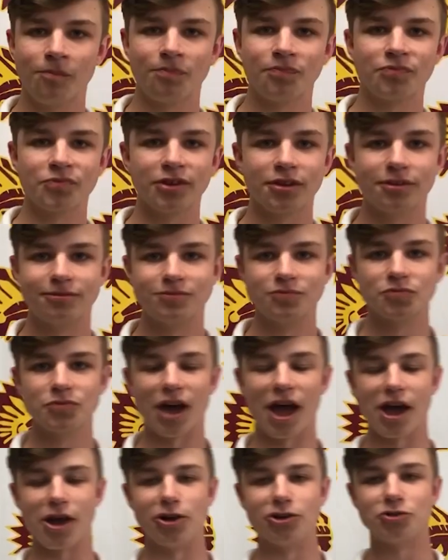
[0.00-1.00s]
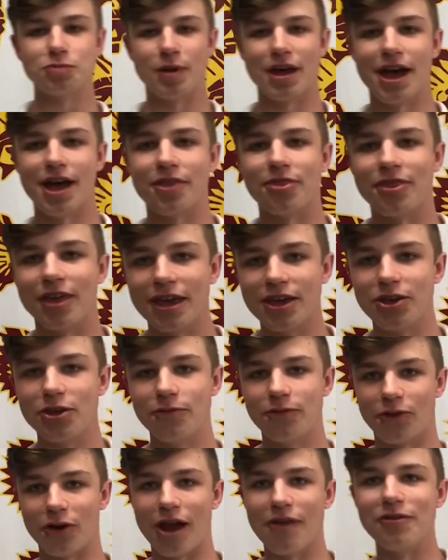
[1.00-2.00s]
Hi, Coach Pat. Thank
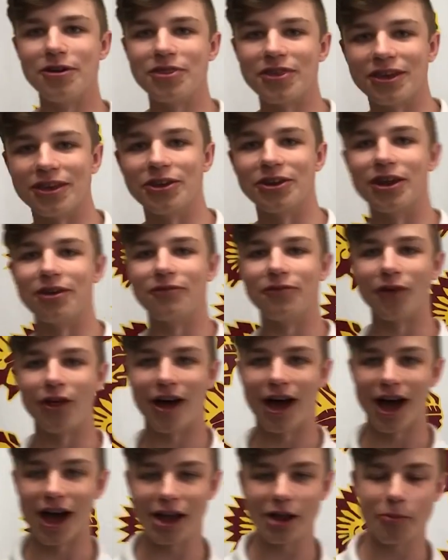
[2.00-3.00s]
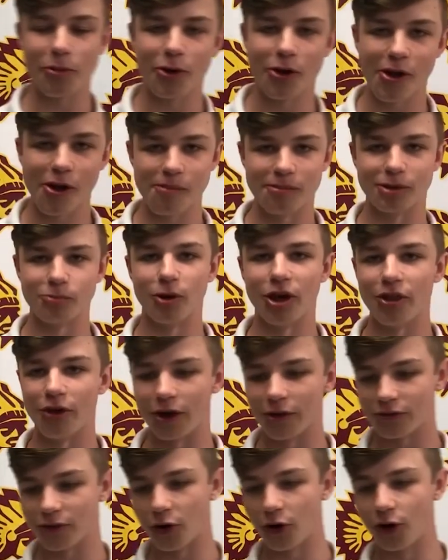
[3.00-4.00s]
you for everything you did for the hockey program. And whether
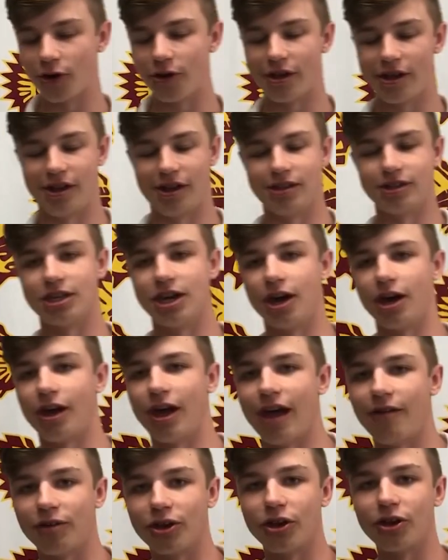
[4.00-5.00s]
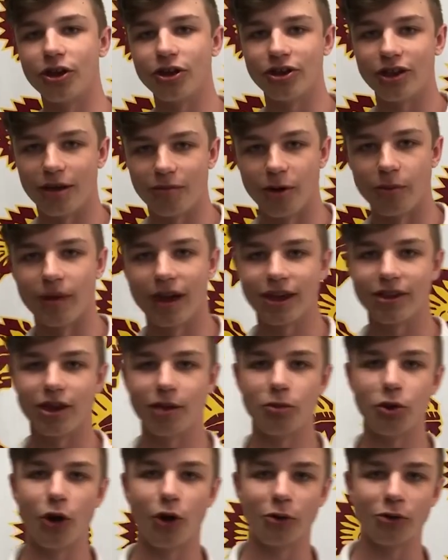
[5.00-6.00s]
I was hurt, uh, having a good game or bad
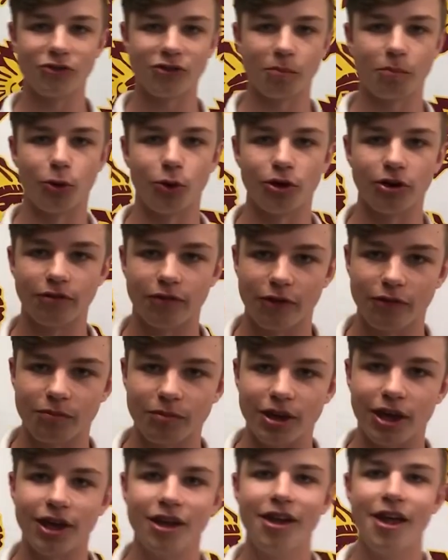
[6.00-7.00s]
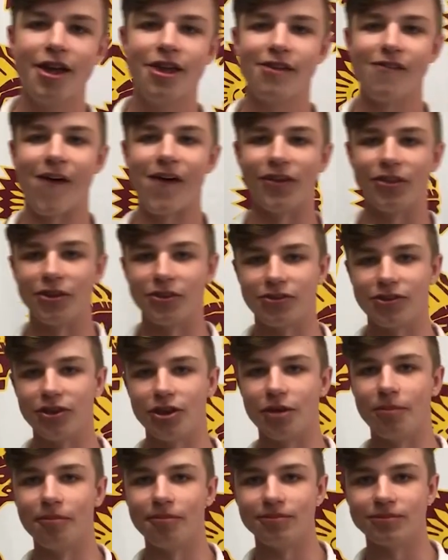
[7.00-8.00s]
game, you're always supportive of me and the
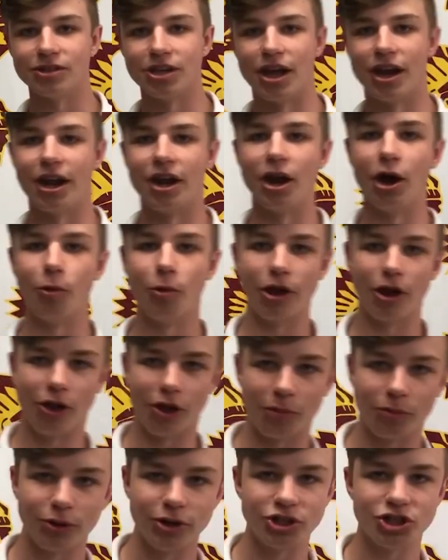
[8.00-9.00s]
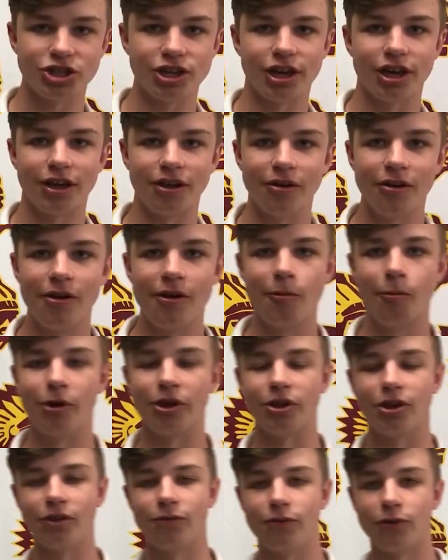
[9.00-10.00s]
team. And I know we all appreciate
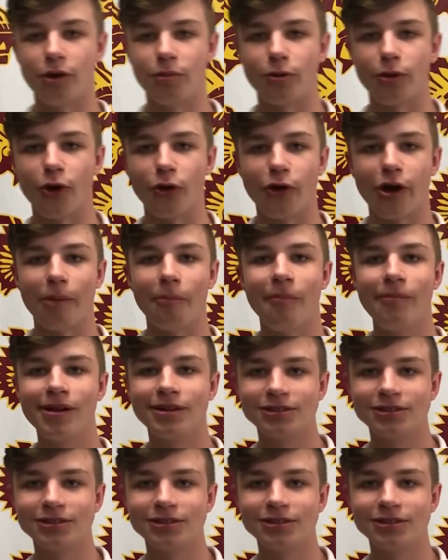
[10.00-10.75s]
what you did for our program.